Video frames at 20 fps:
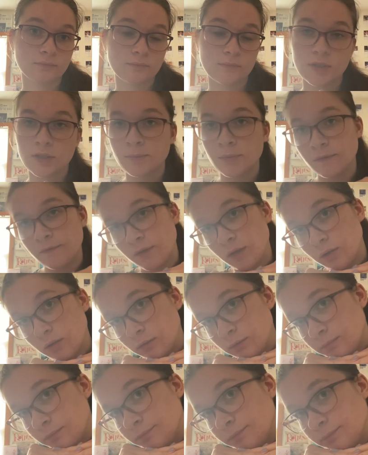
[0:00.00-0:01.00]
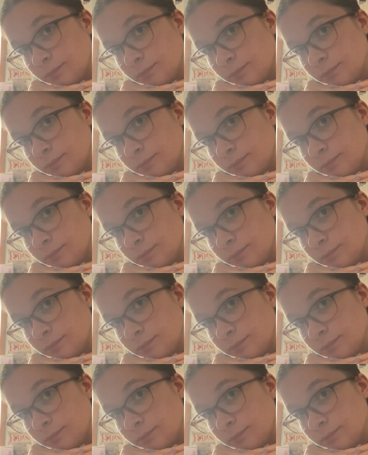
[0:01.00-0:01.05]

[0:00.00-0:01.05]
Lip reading: It's been fun.